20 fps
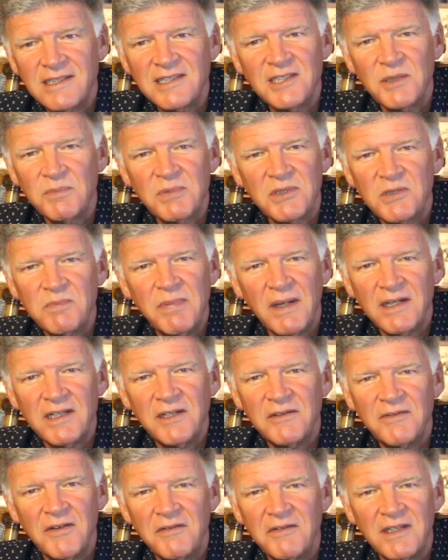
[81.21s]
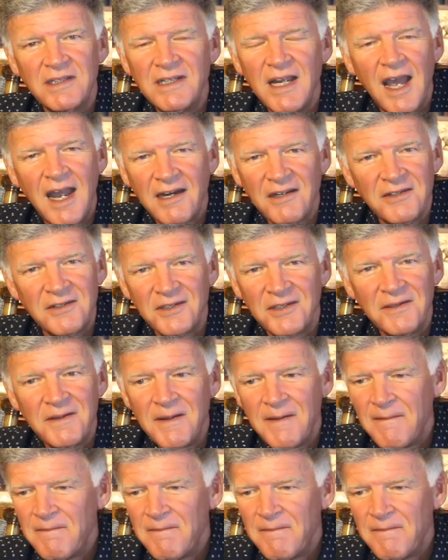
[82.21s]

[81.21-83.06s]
is the perspective of the doctor.